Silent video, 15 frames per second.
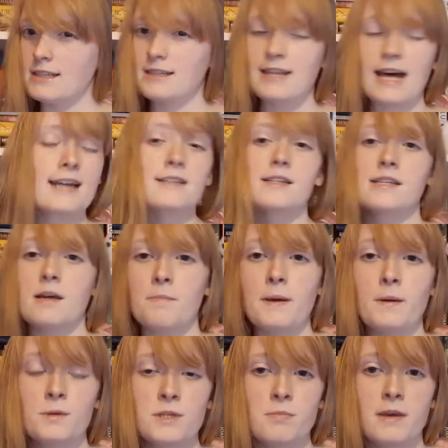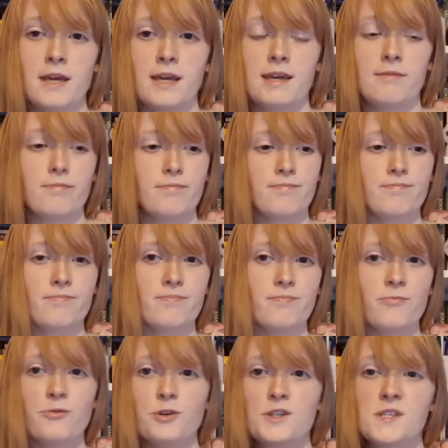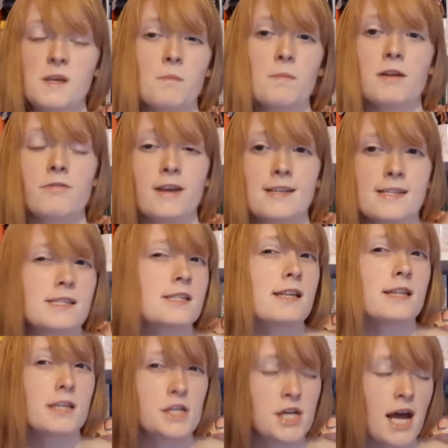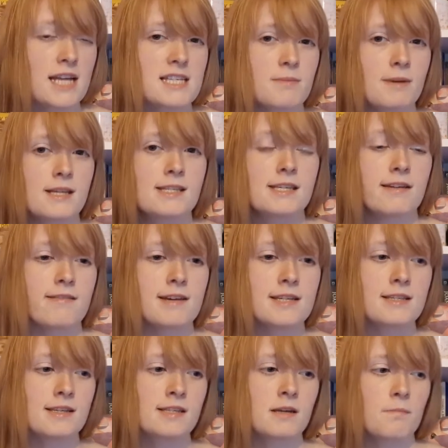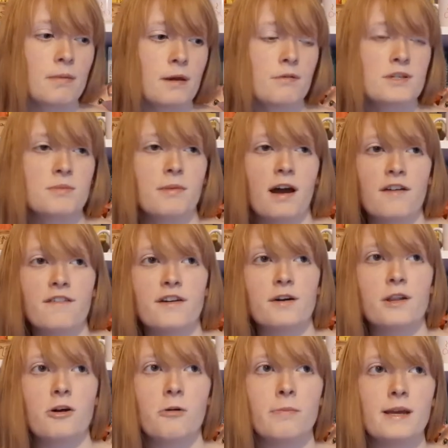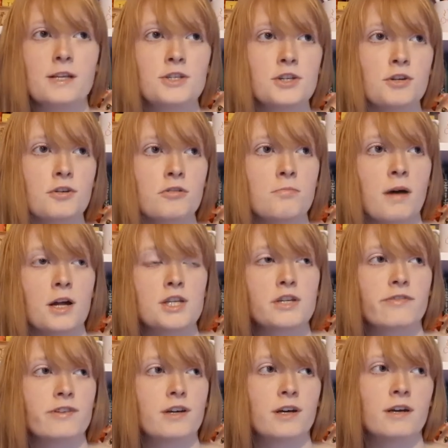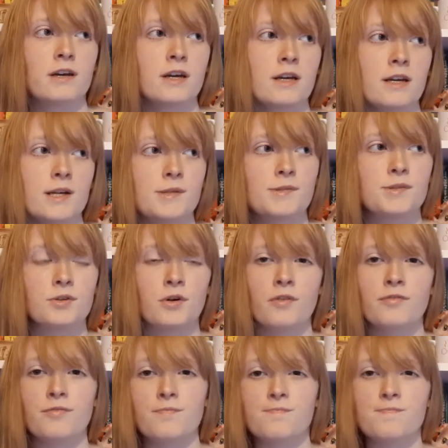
That doesn't appeal to me for similar reasons that the Shatter Me series doesn't appeal to me. I feel it would be too much of a sort of